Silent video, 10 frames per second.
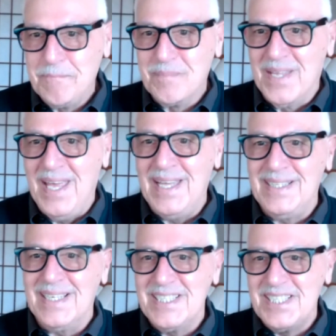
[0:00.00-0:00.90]
And
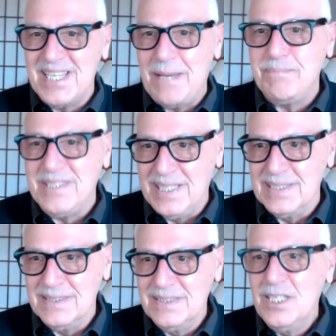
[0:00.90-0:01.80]
accepting
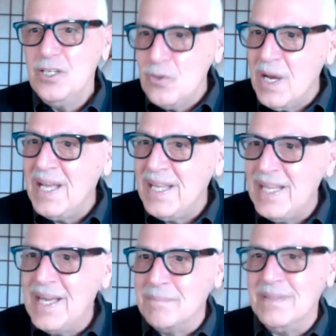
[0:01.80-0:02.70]
who I
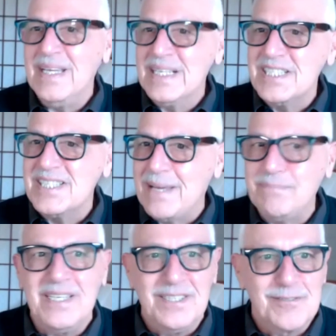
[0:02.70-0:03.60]
am,
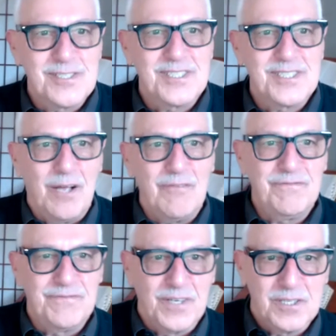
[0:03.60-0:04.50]
accepting yourself
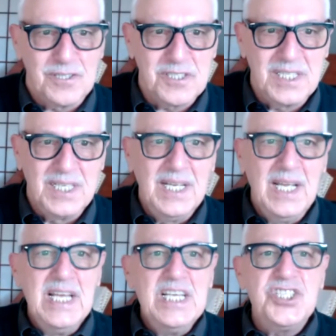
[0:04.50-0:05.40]
first.
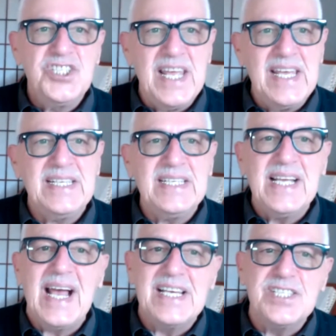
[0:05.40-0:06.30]
Shannon
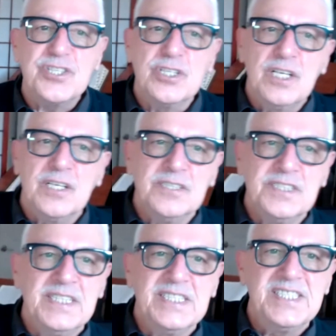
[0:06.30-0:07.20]
Kaiser
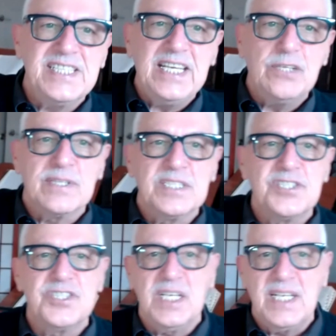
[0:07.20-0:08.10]
learned the secrets
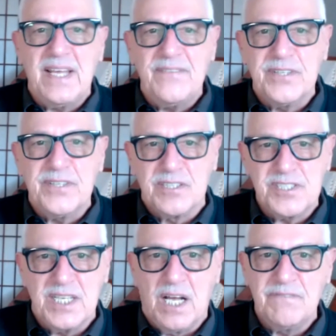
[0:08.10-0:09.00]
to loving
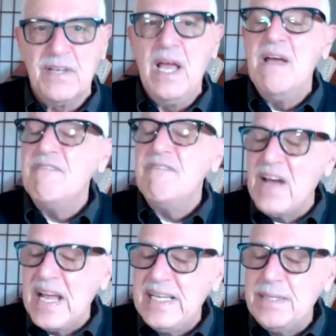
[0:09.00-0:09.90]
herself,
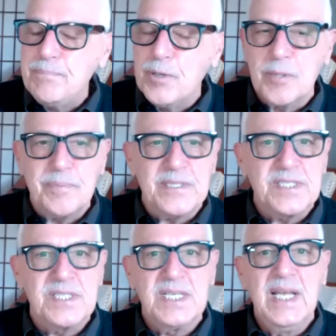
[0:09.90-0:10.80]
finding
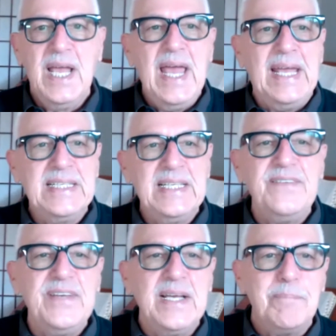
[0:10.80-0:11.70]
purpose, and
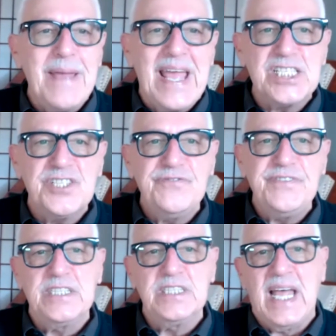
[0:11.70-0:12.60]
living a
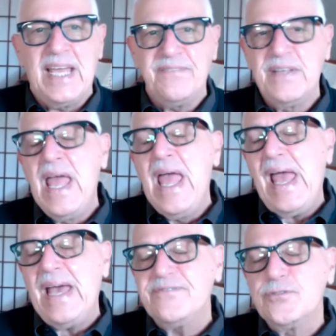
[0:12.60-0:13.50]
passion-filled life
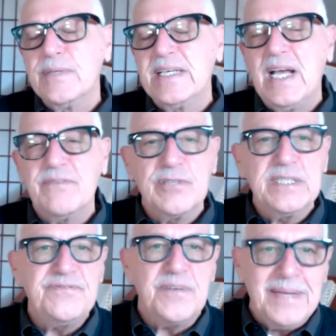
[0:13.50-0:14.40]
after recovering
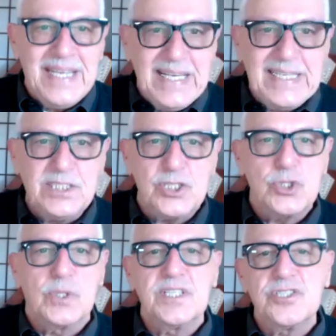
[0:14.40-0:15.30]
from eating
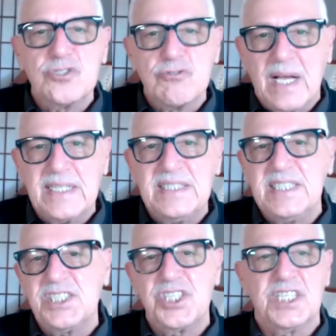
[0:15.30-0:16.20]
disorders, drug
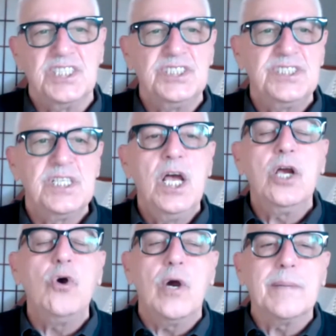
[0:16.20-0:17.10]
addictions,
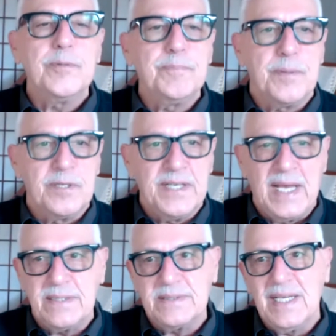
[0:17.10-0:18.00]
corporate
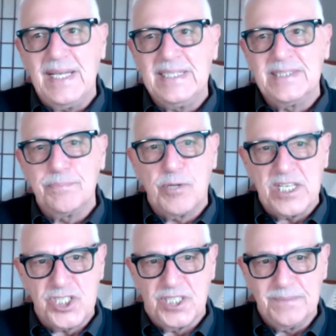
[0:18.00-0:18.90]
burnout, and
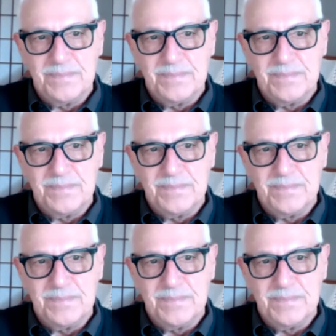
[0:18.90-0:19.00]
depression.